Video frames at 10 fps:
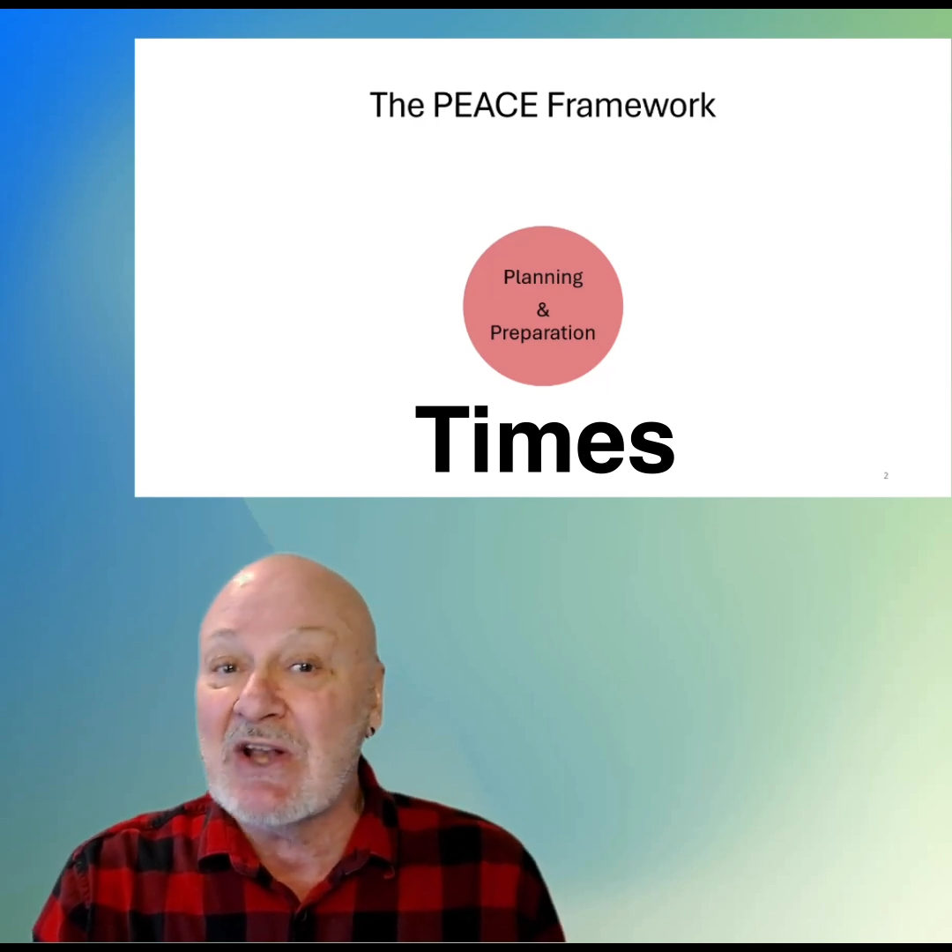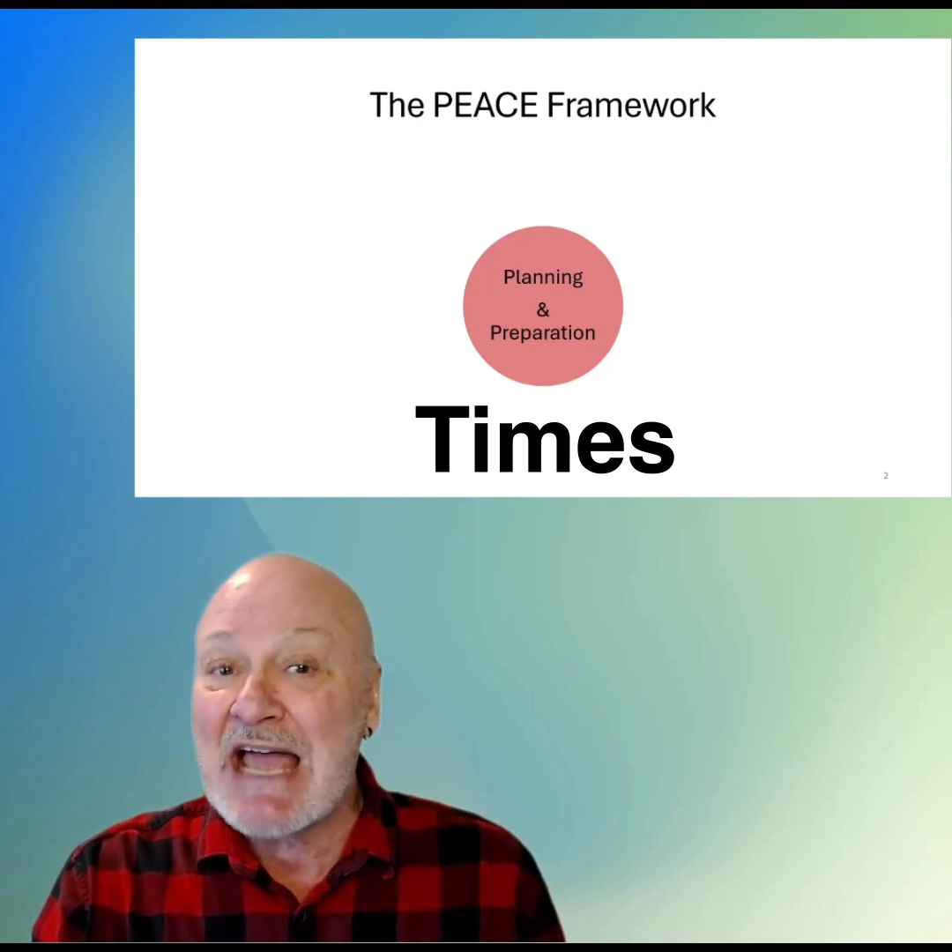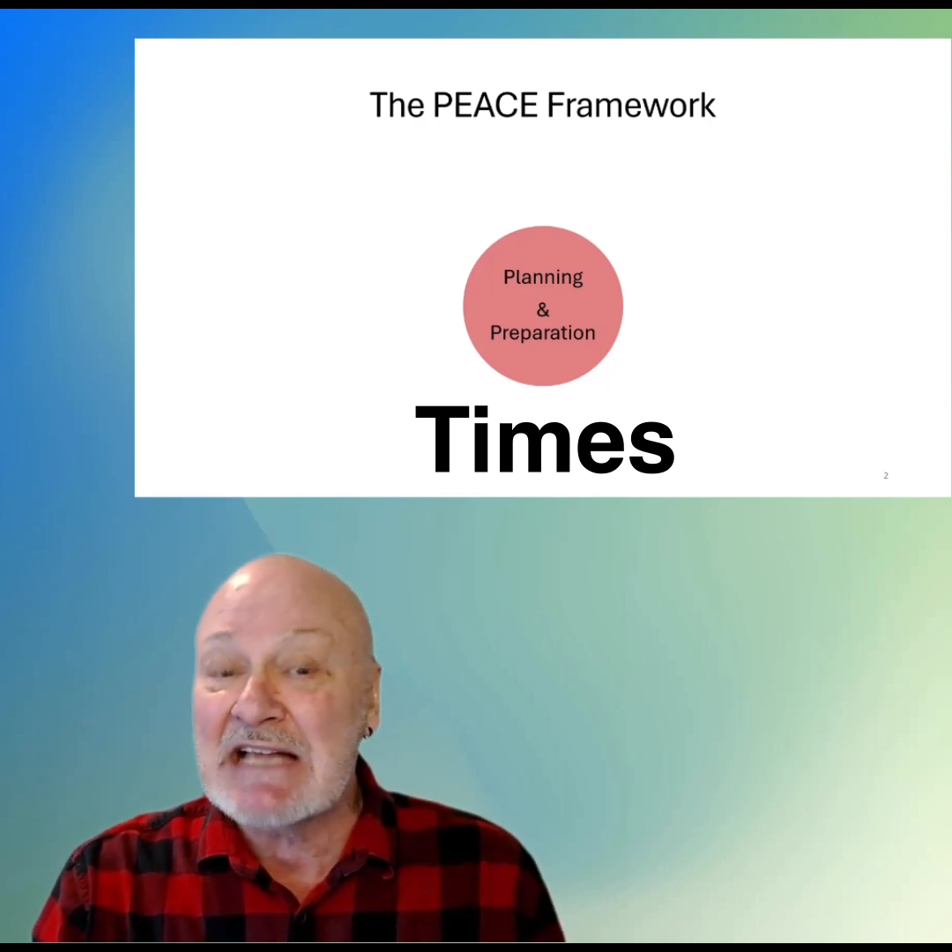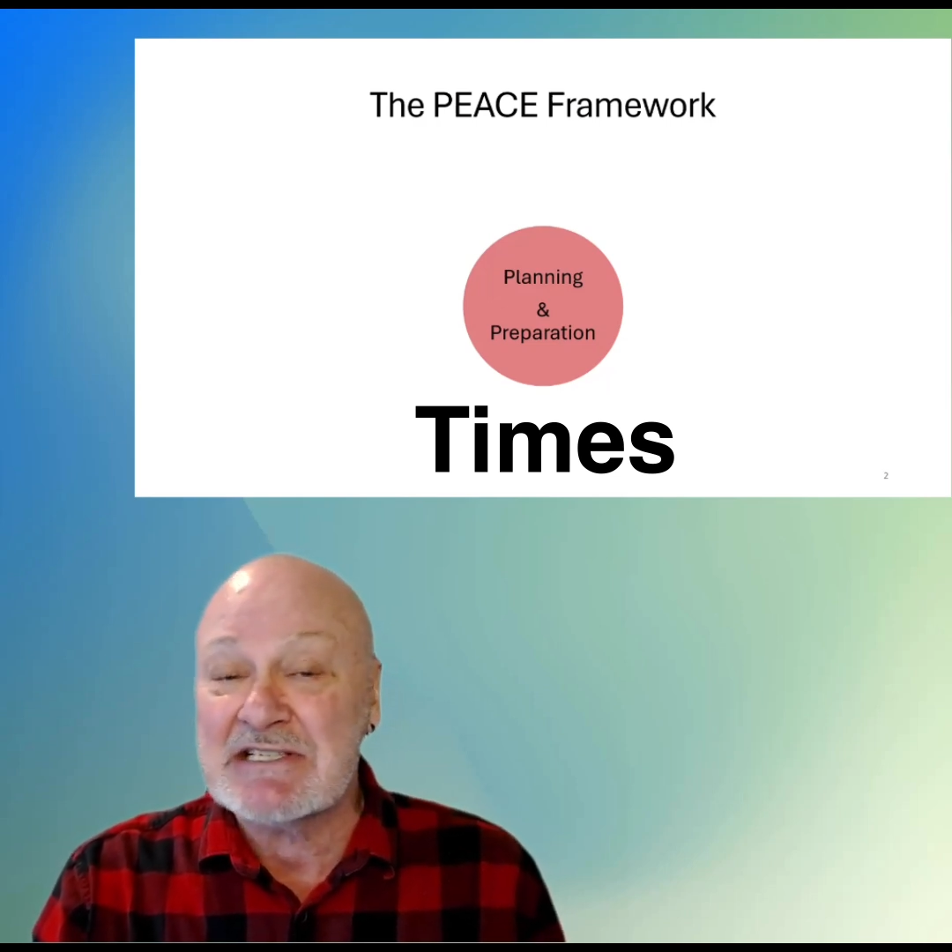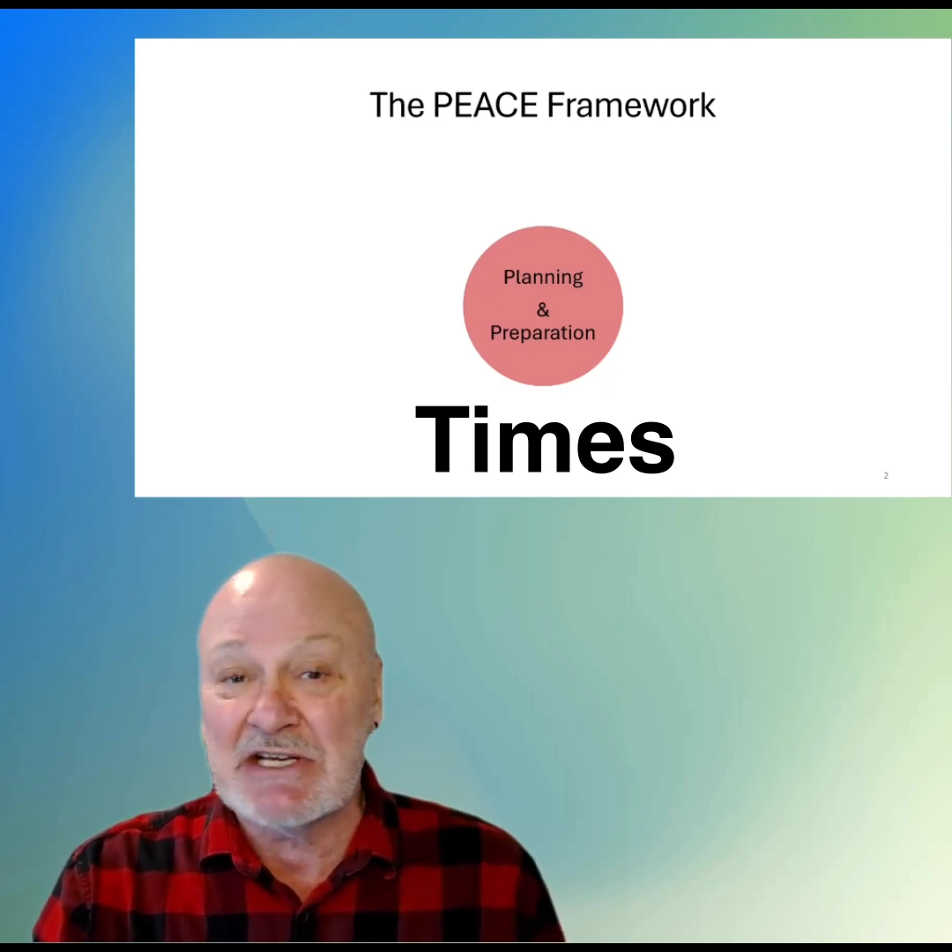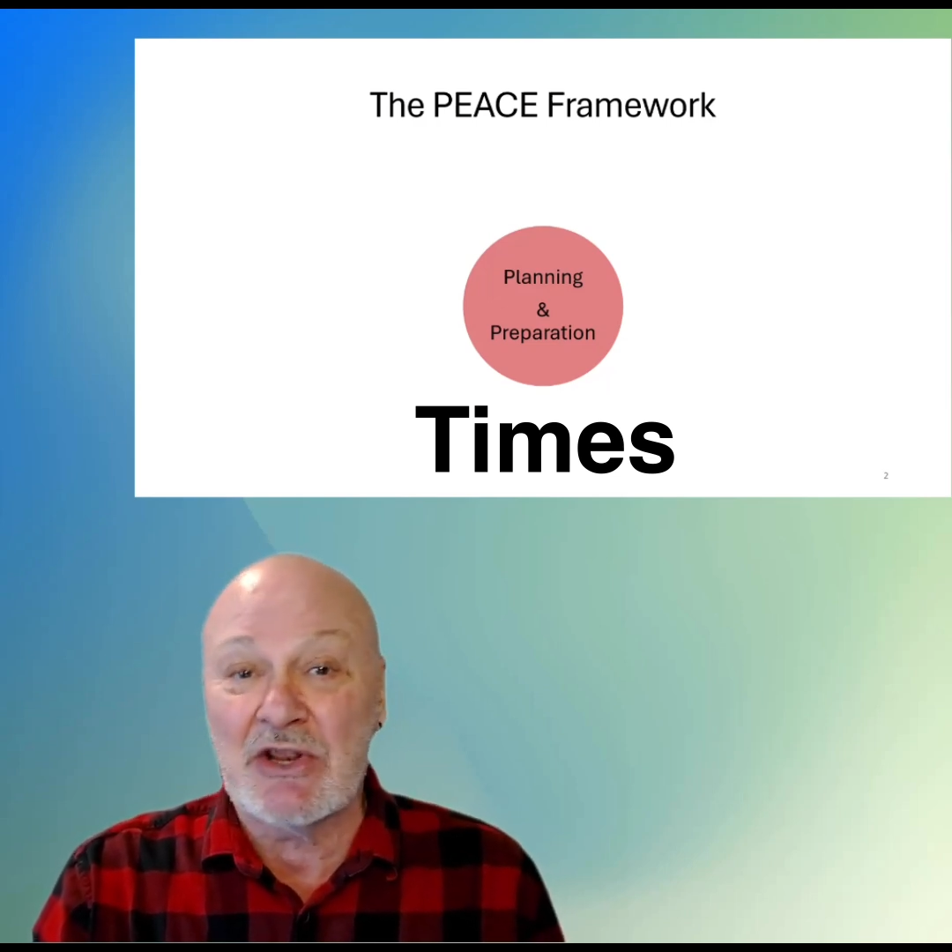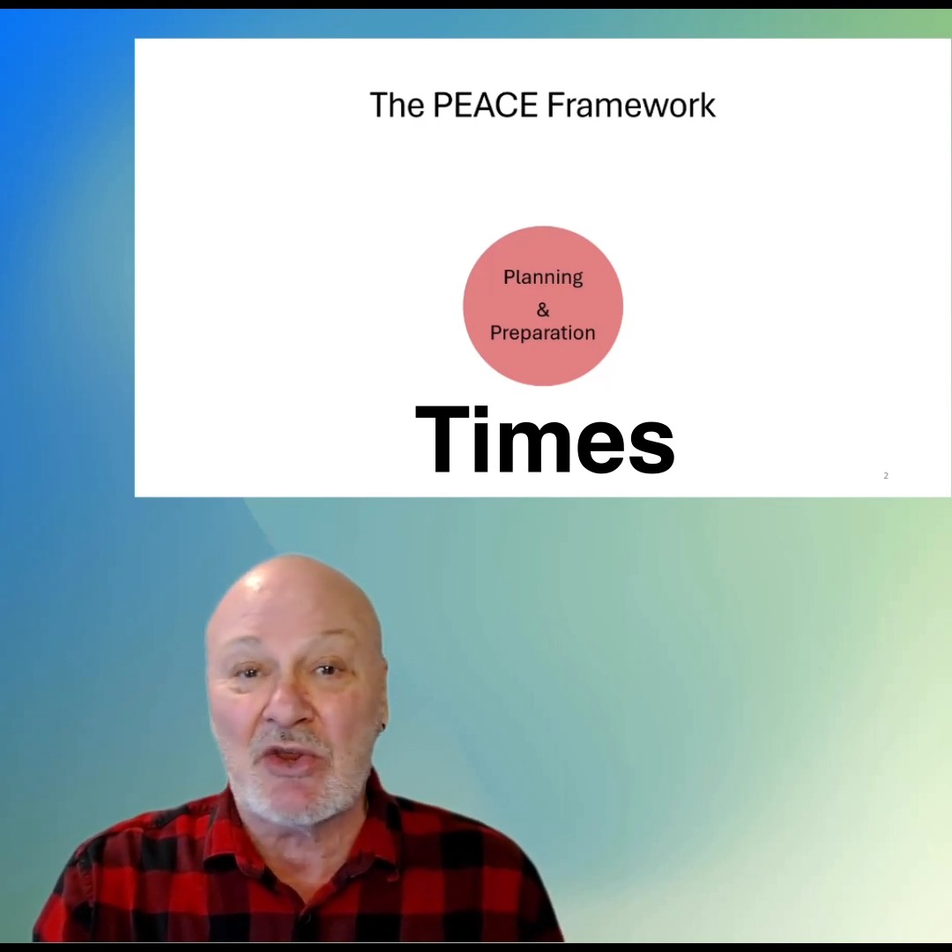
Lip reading: lasted